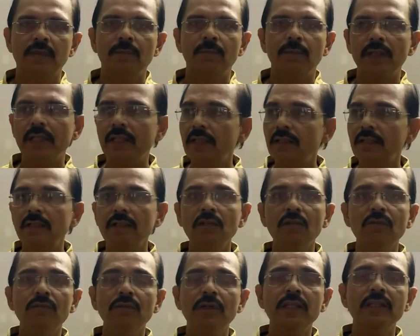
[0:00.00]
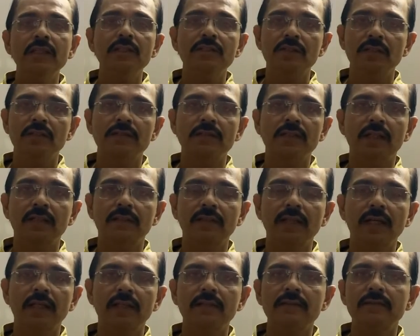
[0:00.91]
Plenty of variations are
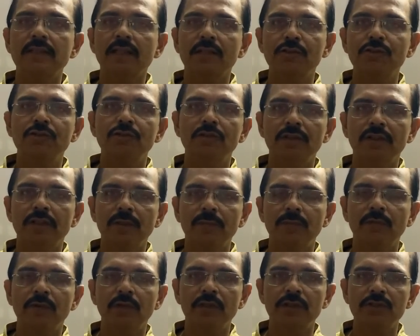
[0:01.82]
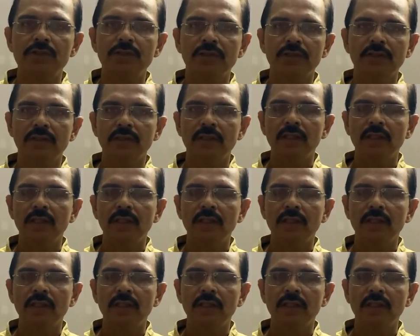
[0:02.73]
there in sexual reproduction.